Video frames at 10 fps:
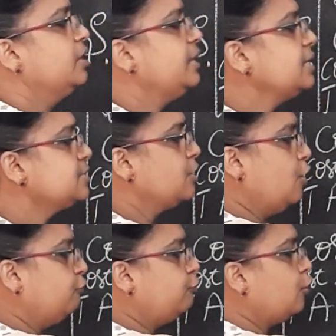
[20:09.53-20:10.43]
Next,
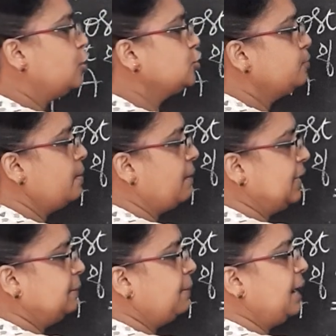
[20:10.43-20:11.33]
4 should be
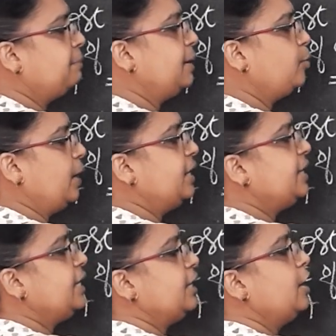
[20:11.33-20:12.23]
multiplied by
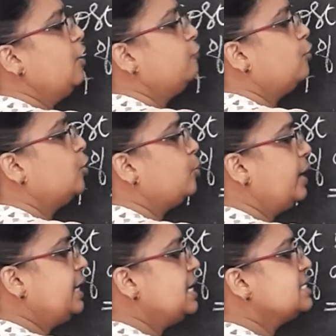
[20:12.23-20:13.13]
20. 4
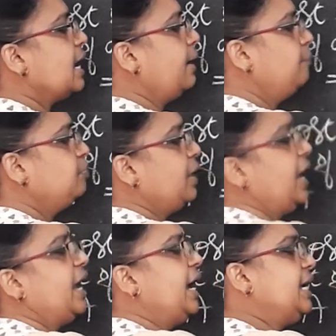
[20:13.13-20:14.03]
20s are
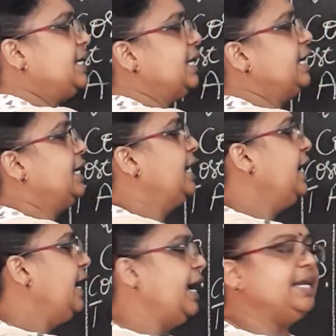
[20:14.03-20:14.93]
80.
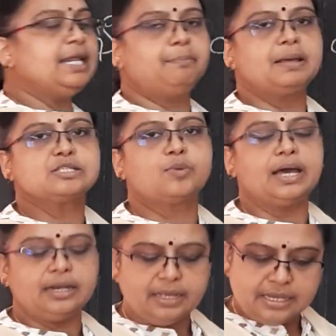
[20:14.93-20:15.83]
80 plus 1
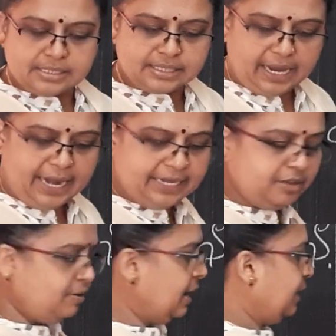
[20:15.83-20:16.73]
is
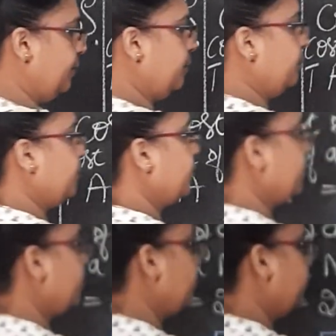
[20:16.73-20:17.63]
81.
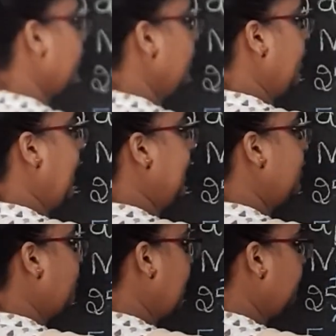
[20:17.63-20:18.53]

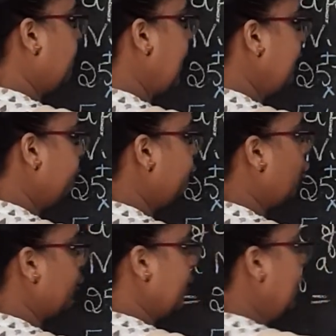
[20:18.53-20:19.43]
81 by
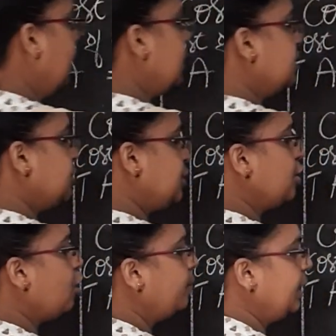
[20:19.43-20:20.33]
4.
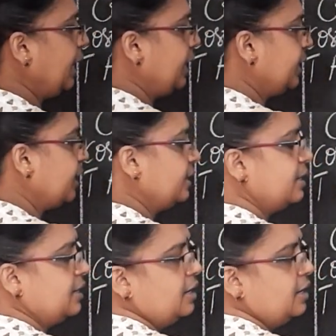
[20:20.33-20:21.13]
Denominator,